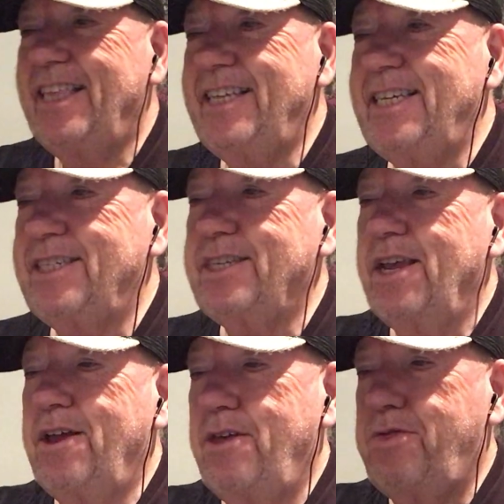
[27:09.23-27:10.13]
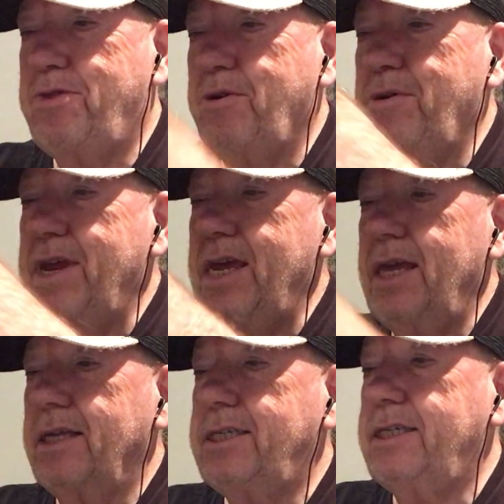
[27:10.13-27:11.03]
This is
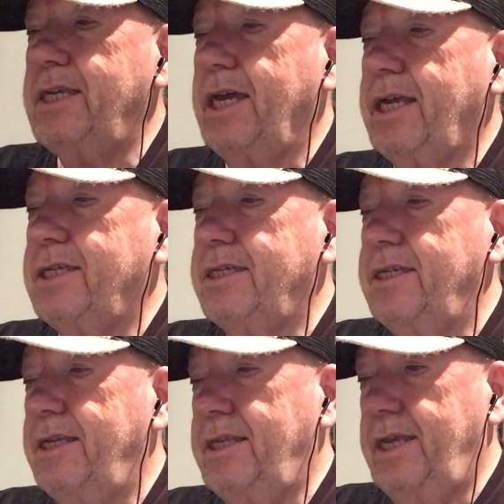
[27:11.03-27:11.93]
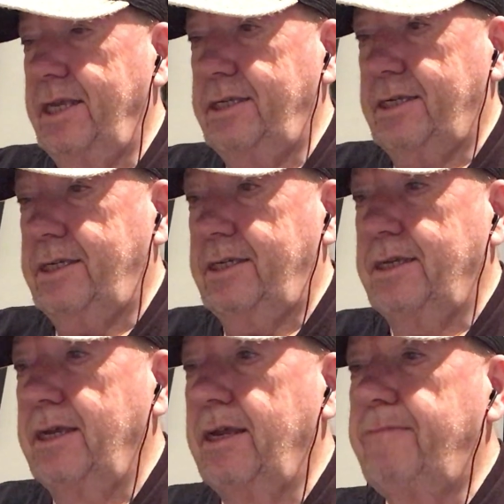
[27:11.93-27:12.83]
36
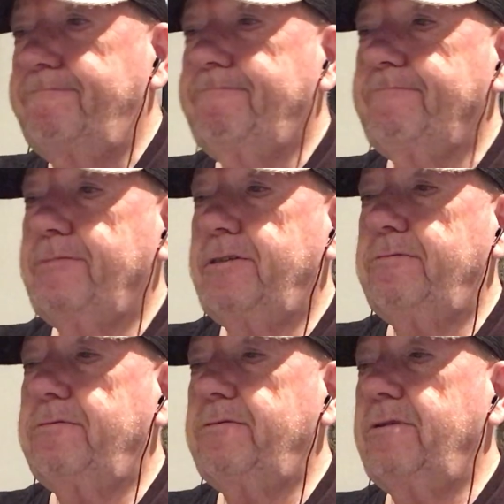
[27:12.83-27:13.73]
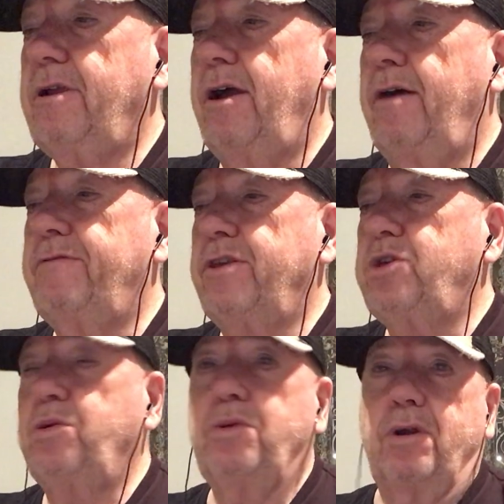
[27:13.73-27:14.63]
discs of the
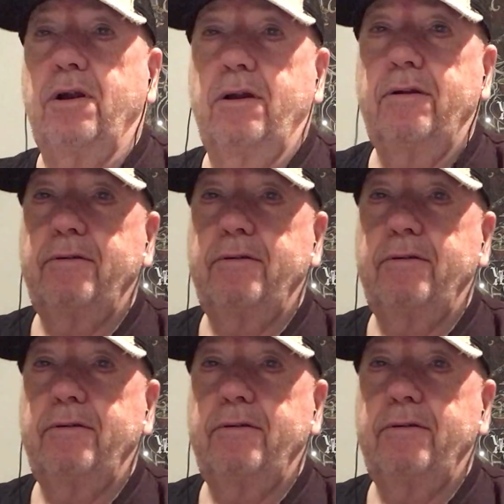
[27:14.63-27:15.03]
tour.